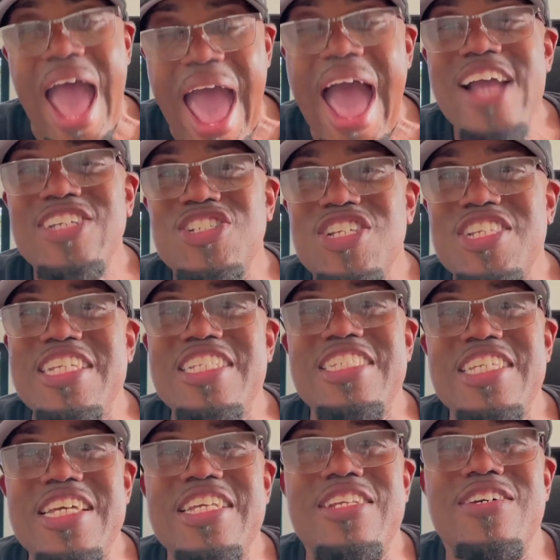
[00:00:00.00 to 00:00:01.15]
actually
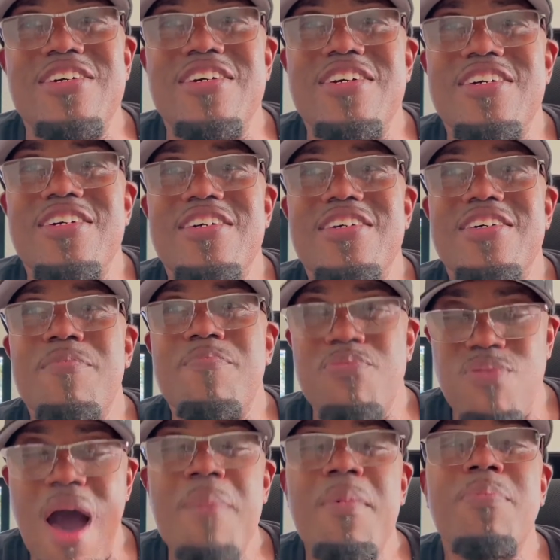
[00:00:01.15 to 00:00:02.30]
did
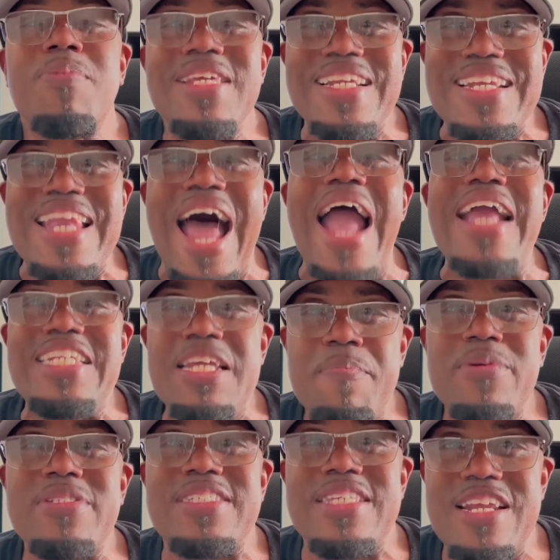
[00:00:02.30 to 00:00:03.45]
probably
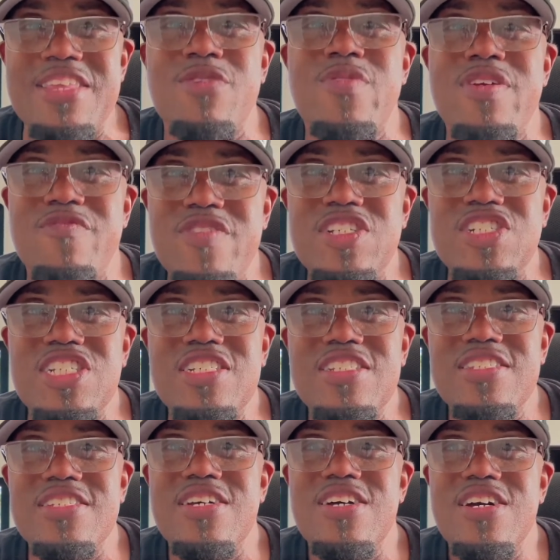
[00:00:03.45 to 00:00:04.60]
90% of the
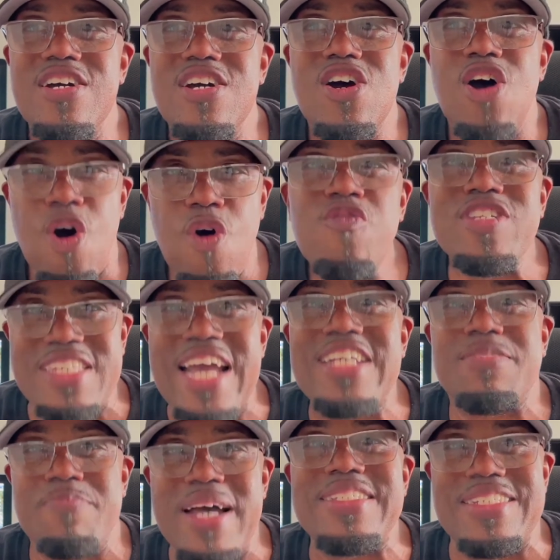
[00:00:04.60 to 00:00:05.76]
revisions over
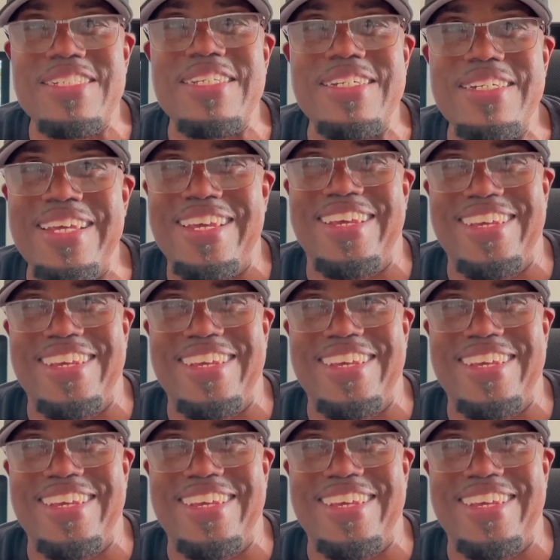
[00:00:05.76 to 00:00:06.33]
text messaging.